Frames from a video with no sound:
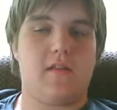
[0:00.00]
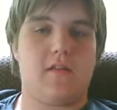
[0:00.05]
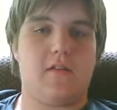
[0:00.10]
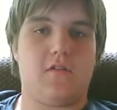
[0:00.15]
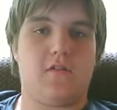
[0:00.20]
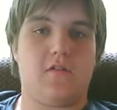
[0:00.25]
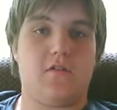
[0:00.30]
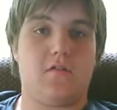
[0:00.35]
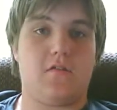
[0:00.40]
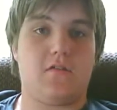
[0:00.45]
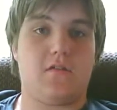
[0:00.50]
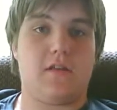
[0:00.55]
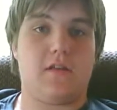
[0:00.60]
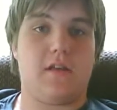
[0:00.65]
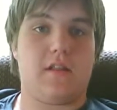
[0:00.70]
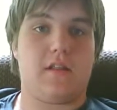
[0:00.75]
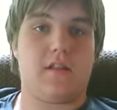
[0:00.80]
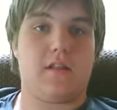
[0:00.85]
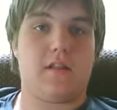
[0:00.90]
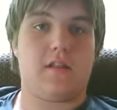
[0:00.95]
there's
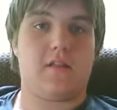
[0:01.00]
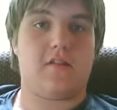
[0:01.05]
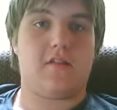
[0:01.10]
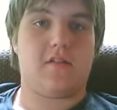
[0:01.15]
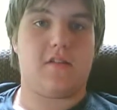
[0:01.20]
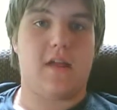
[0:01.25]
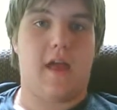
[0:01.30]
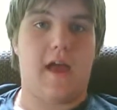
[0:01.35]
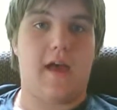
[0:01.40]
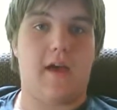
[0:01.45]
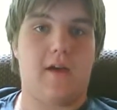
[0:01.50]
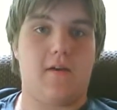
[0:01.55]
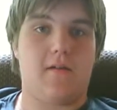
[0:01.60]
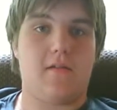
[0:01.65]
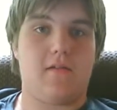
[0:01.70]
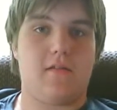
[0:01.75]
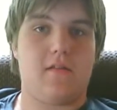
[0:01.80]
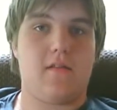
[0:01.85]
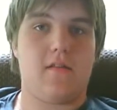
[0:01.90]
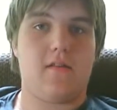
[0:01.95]
usually
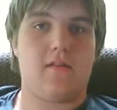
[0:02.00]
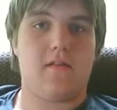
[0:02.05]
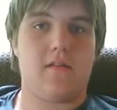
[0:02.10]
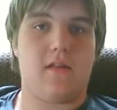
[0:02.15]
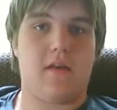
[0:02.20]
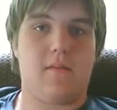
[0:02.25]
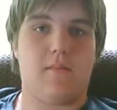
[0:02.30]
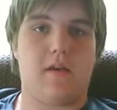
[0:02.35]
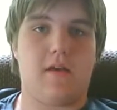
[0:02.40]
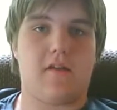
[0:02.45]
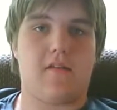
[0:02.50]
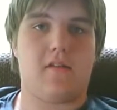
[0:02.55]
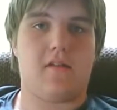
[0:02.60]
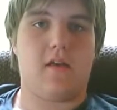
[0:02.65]
sound that makes